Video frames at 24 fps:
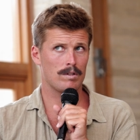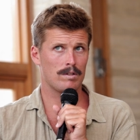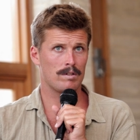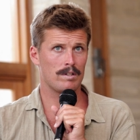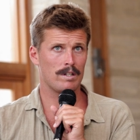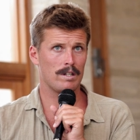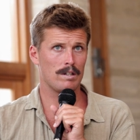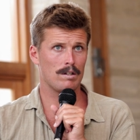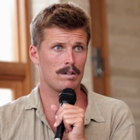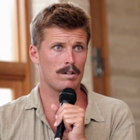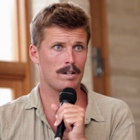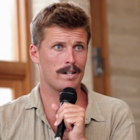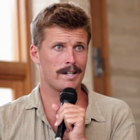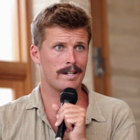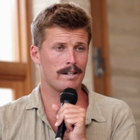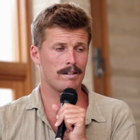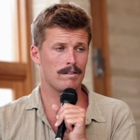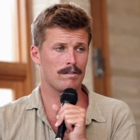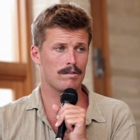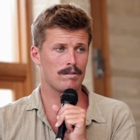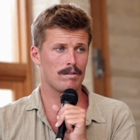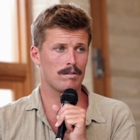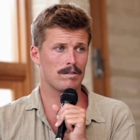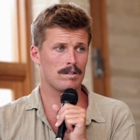to seek
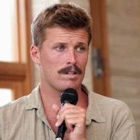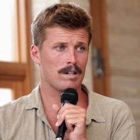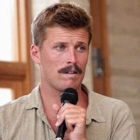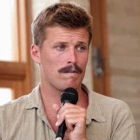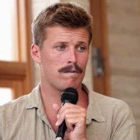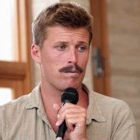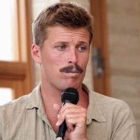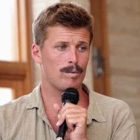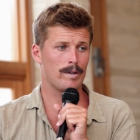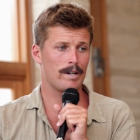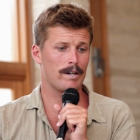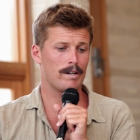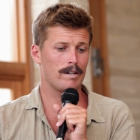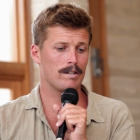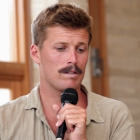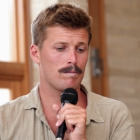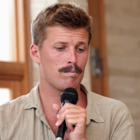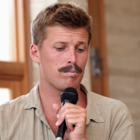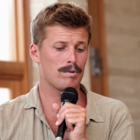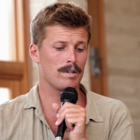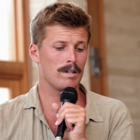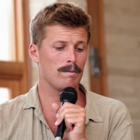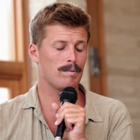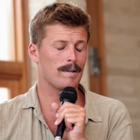guidance on stuff where it's
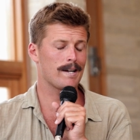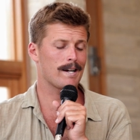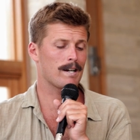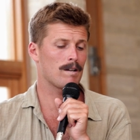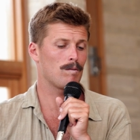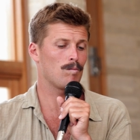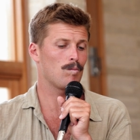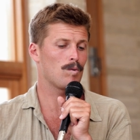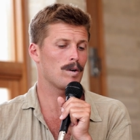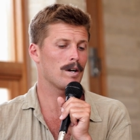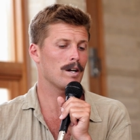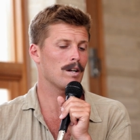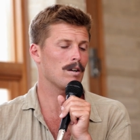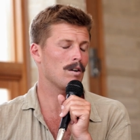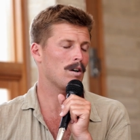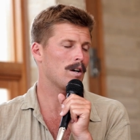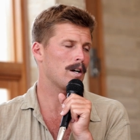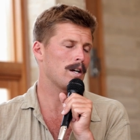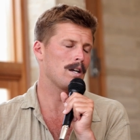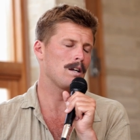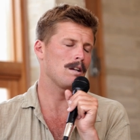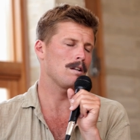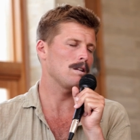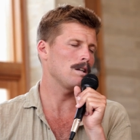pretty black and white,
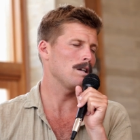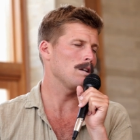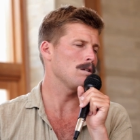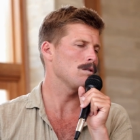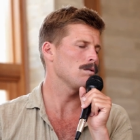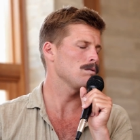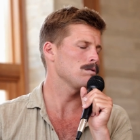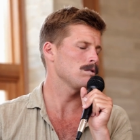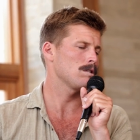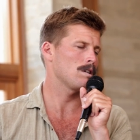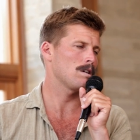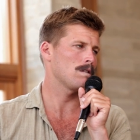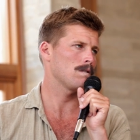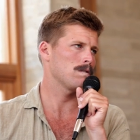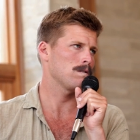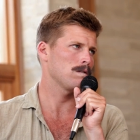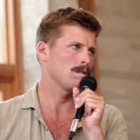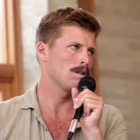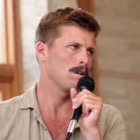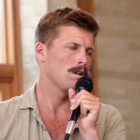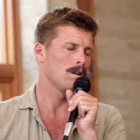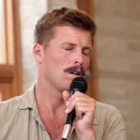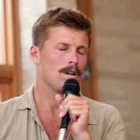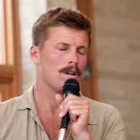i.e., legal stuff.